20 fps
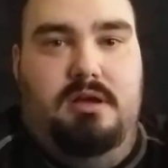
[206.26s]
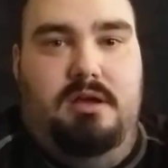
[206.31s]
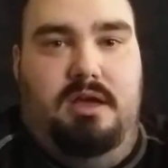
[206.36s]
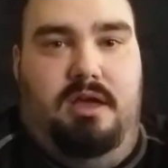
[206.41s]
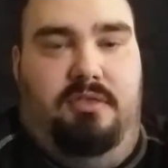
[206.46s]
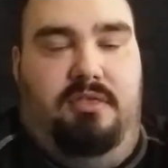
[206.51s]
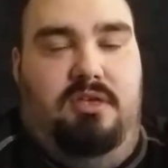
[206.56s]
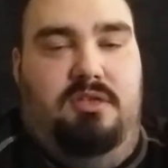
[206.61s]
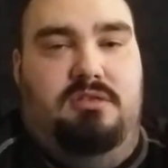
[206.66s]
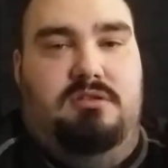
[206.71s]

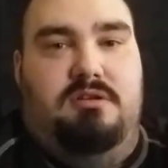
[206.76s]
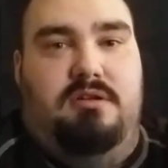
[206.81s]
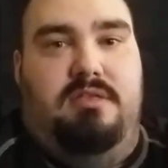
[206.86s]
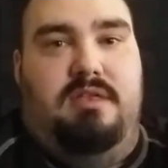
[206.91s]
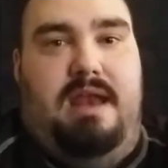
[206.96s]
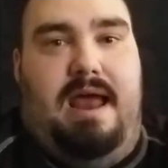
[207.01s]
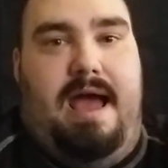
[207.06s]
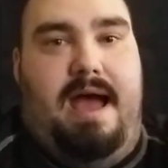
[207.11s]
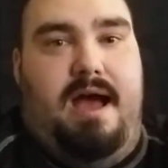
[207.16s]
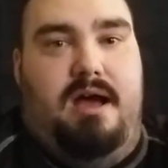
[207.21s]
You think it's just
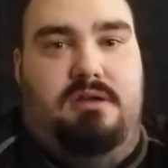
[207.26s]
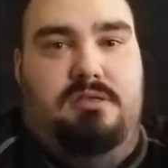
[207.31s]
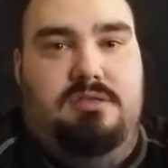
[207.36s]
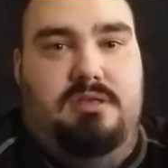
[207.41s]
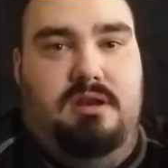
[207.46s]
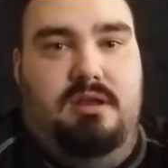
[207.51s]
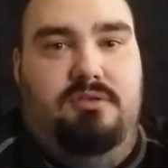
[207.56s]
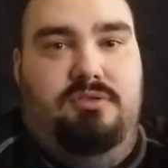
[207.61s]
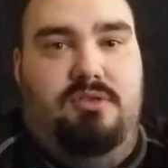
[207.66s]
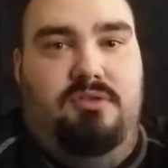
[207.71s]
an
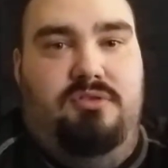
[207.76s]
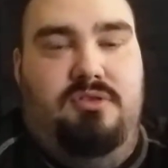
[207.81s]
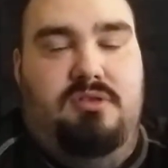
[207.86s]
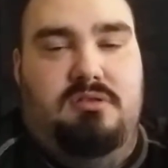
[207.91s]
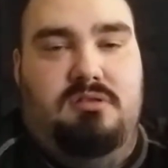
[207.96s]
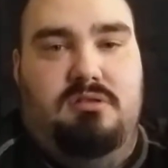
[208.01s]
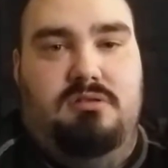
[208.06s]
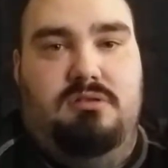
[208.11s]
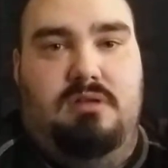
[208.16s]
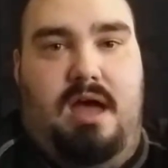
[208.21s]
accident
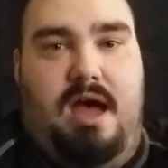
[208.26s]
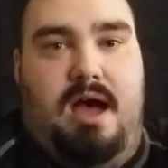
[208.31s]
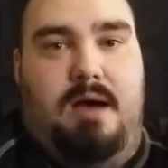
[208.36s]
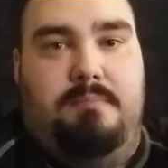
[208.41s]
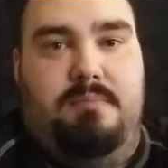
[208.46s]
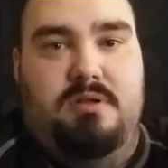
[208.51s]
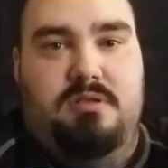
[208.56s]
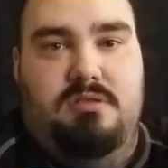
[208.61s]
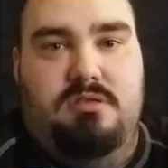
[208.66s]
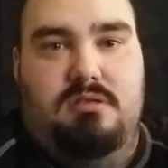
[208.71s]
that
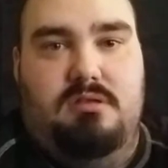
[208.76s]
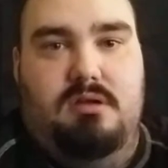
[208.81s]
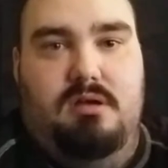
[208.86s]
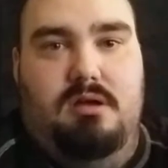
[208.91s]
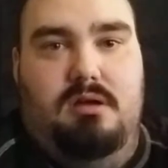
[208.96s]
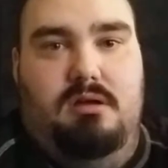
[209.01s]
happens?